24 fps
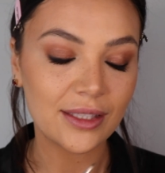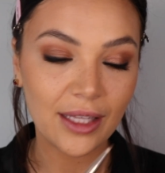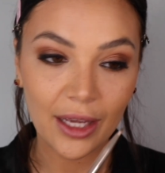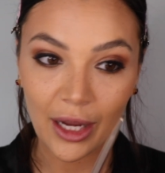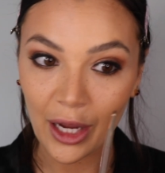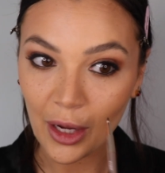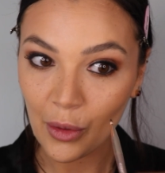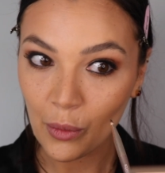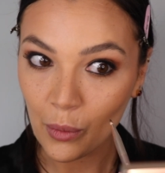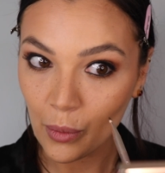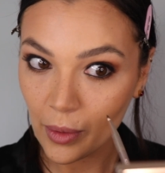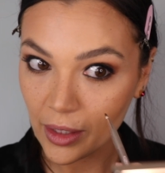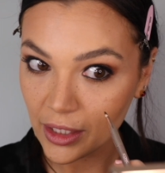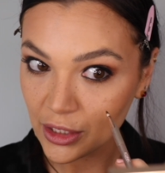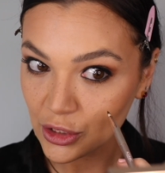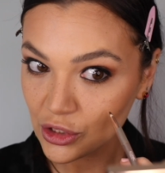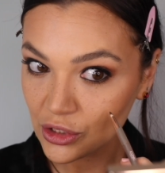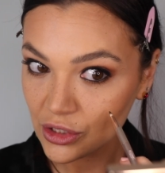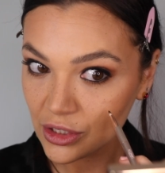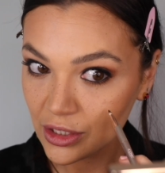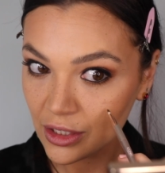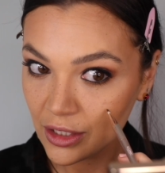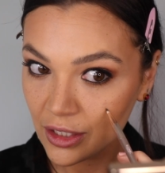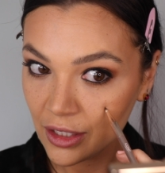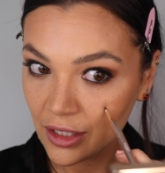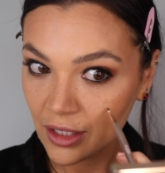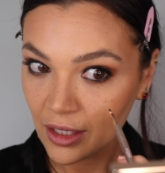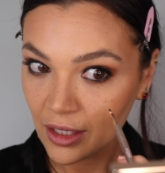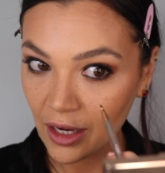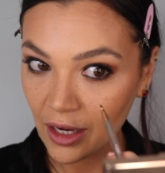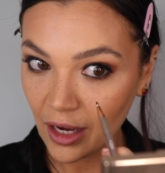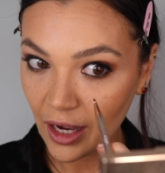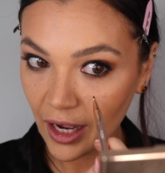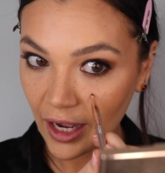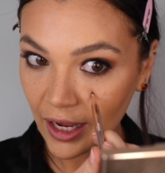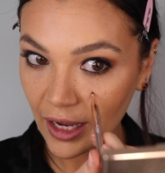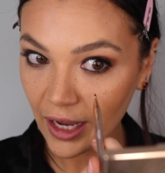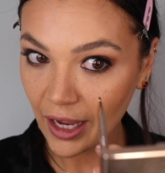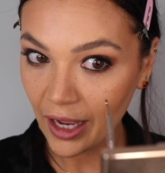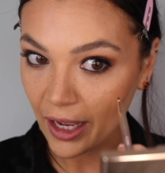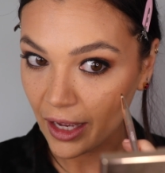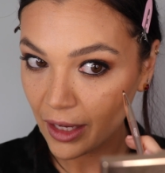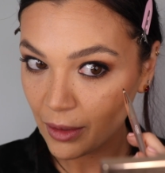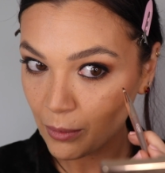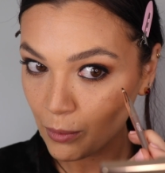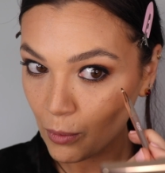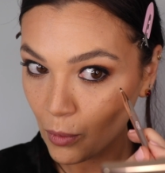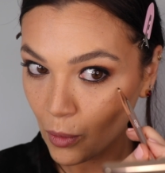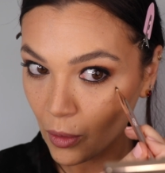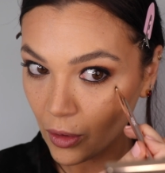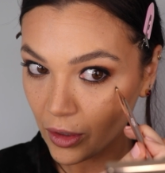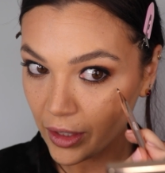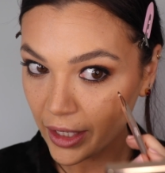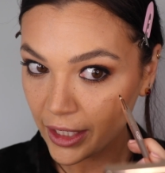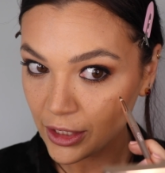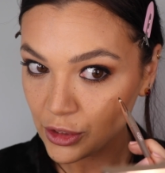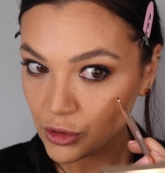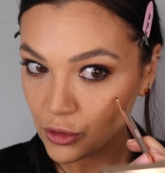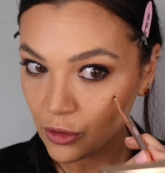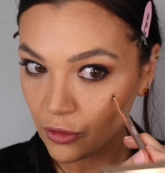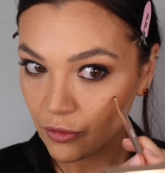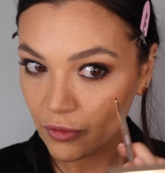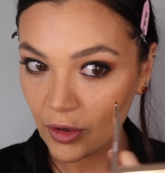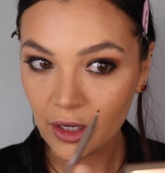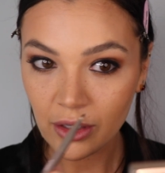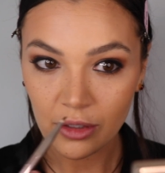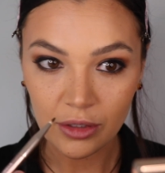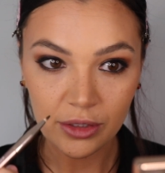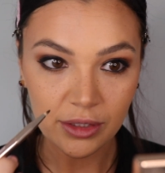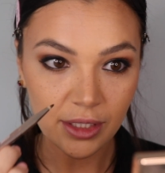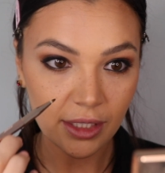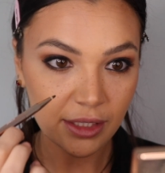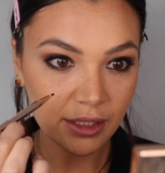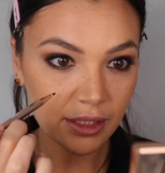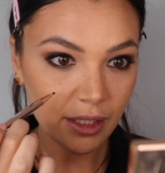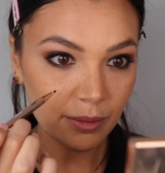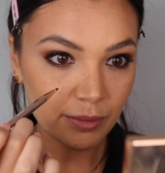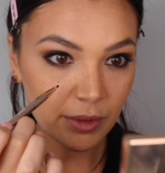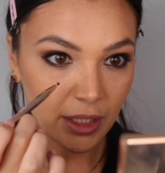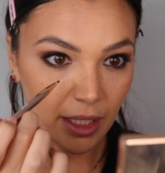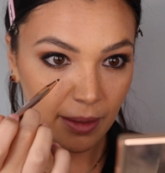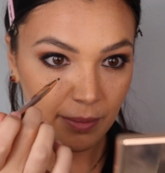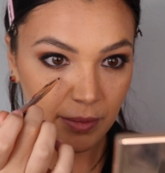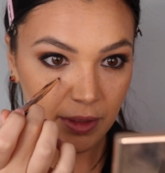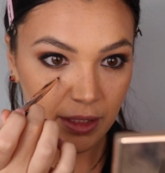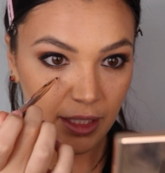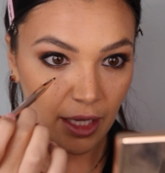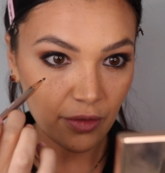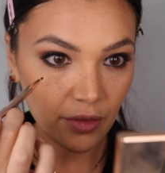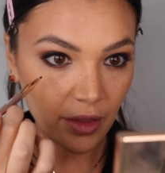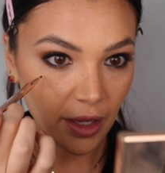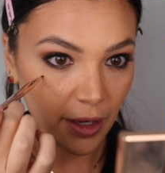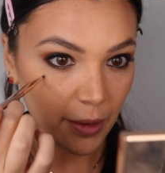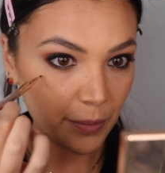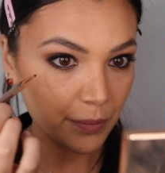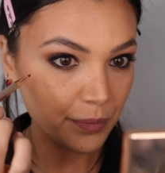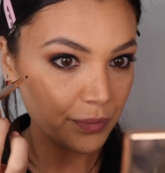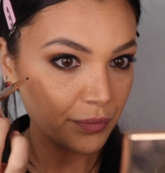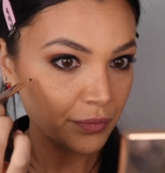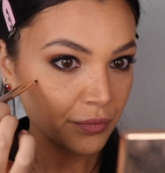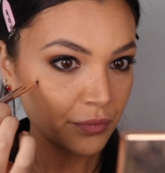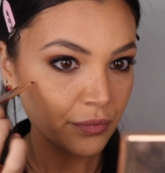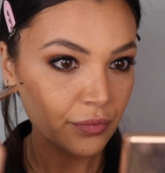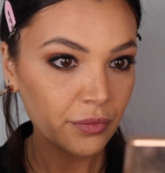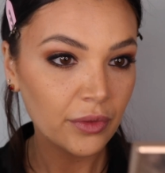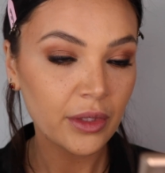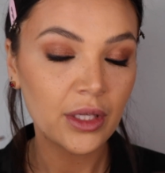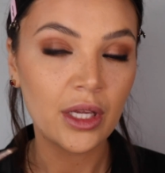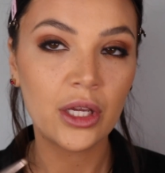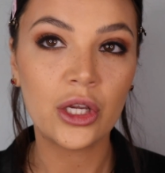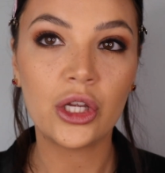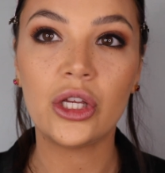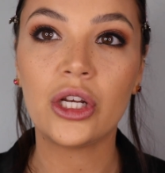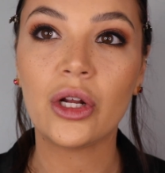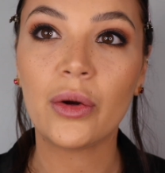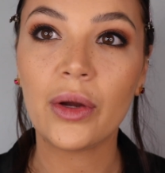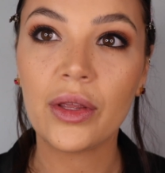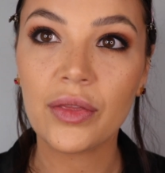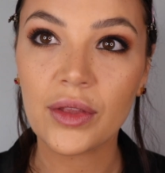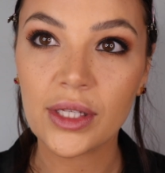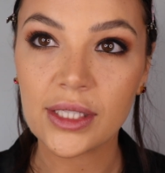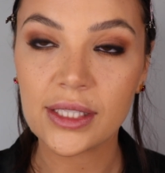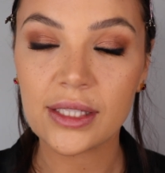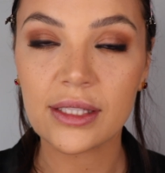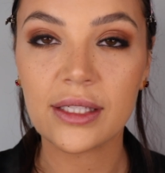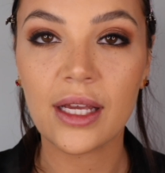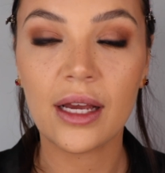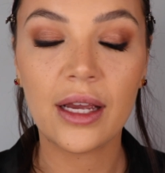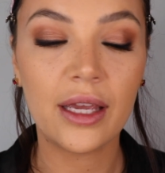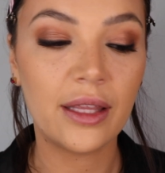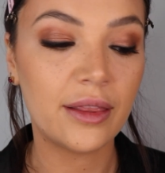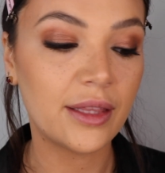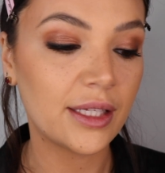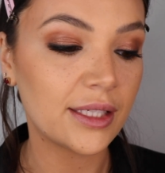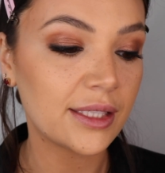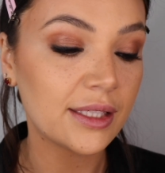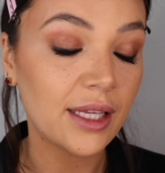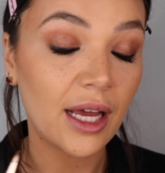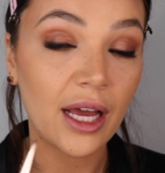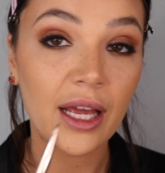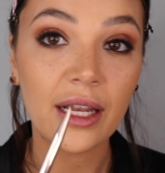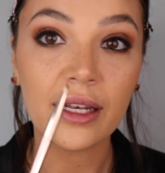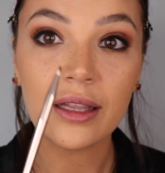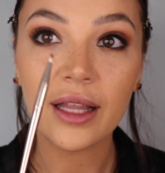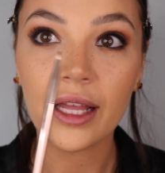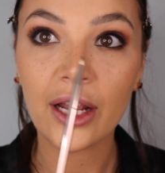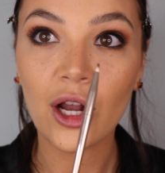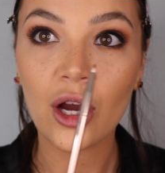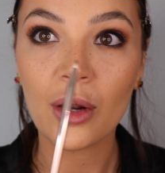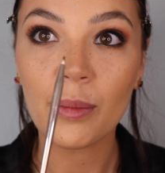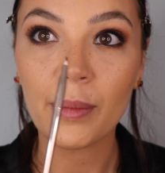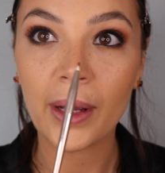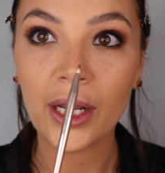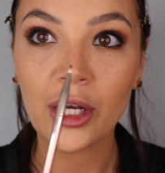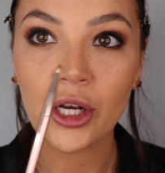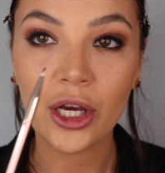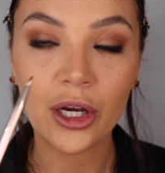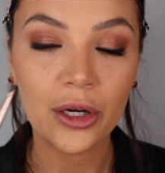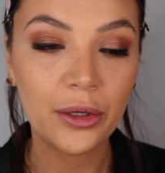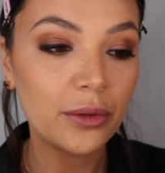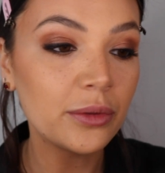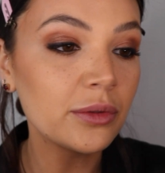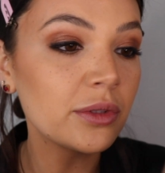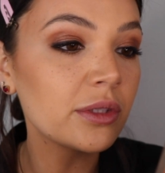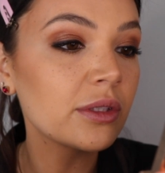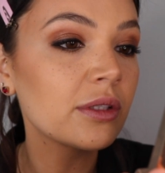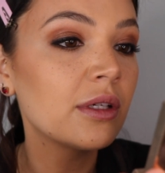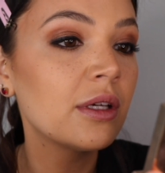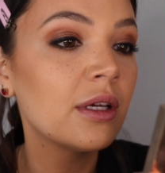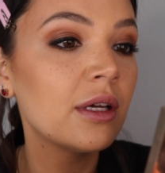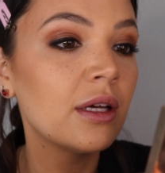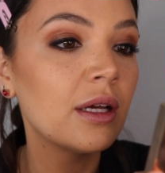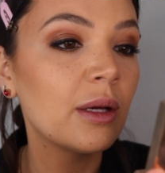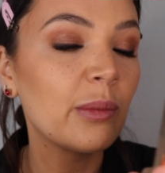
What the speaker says: Like, I wish I had more natural freckles. I sometimes get them, you know, in the sun, like on my nose.